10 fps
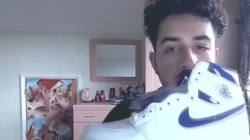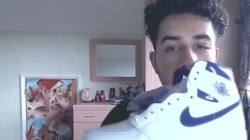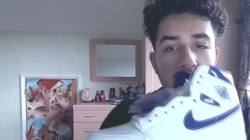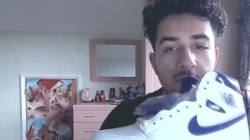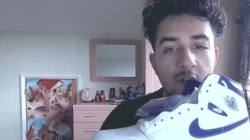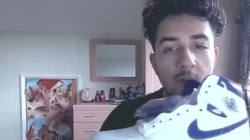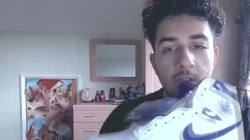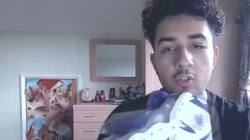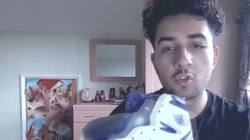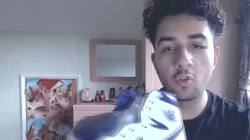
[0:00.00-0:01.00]
is to
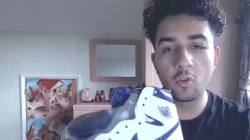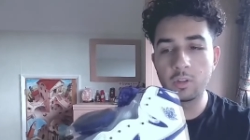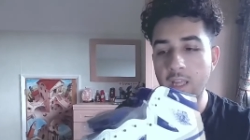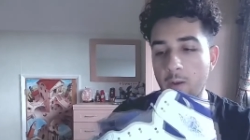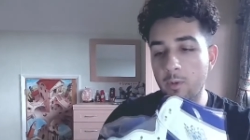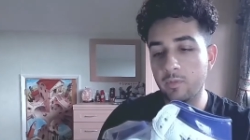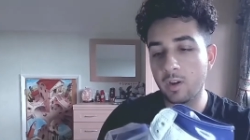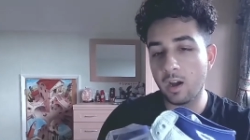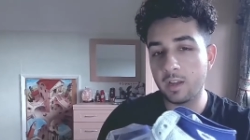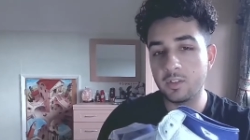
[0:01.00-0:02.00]
ensure that we've
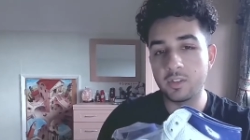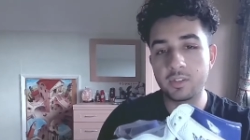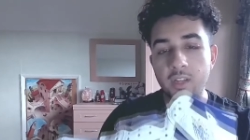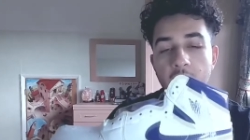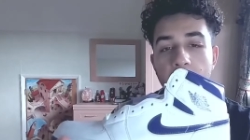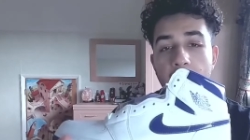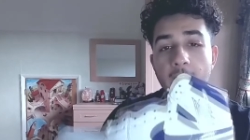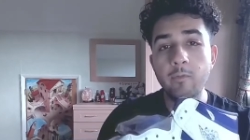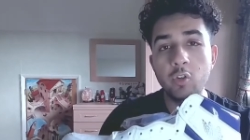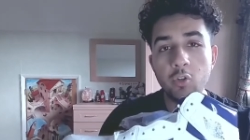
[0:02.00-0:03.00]
got just
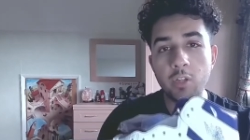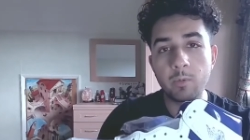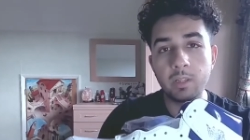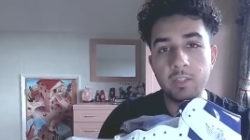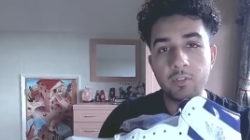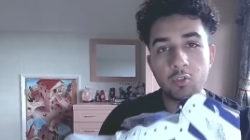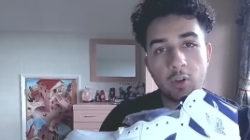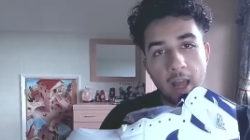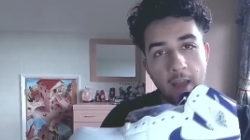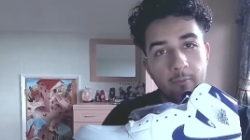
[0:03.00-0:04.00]
every shoe that releases
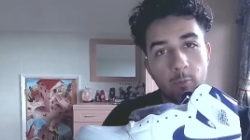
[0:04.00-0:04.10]
should have